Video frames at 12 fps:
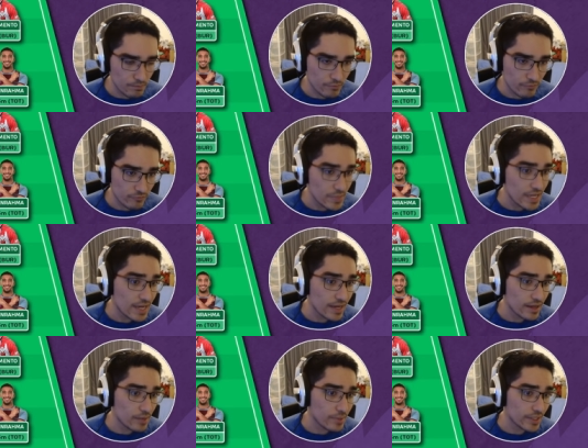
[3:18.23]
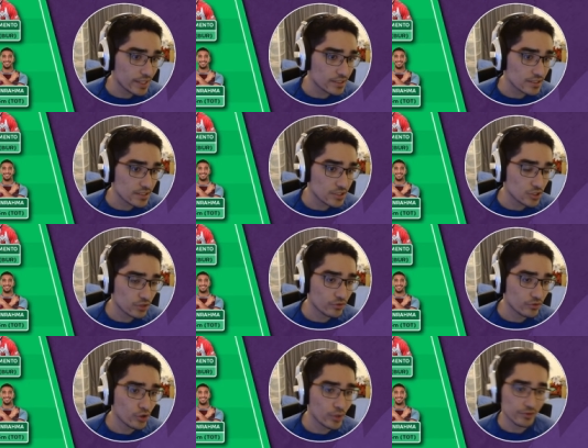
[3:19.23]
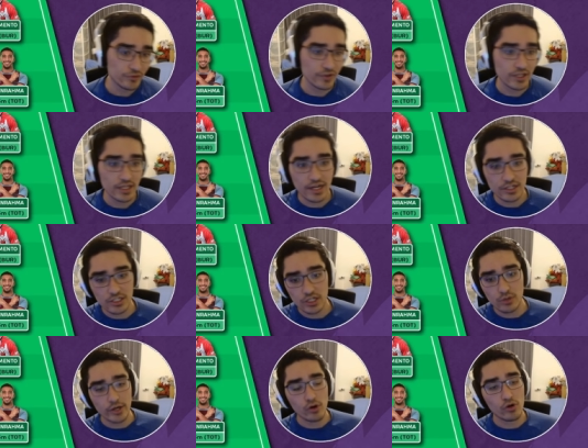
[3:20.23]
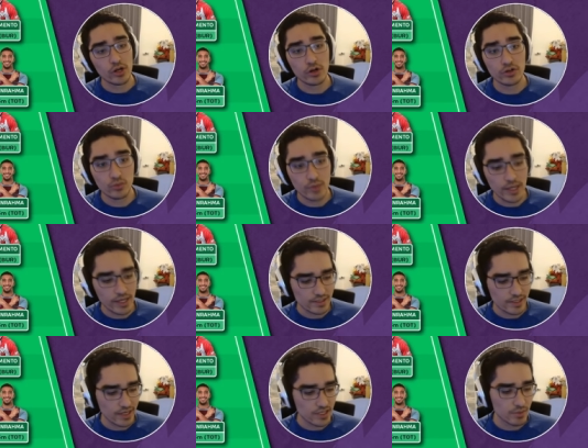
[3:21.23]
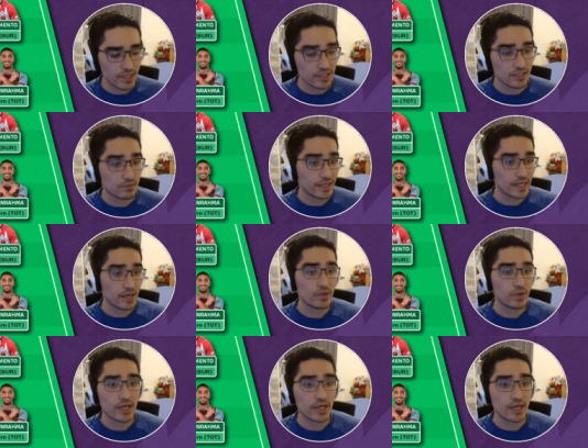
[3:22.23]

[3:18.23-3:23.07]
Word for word: me, I, I, made that decision of going Raphinha actually quite early on in the week, as I explained in my Game Week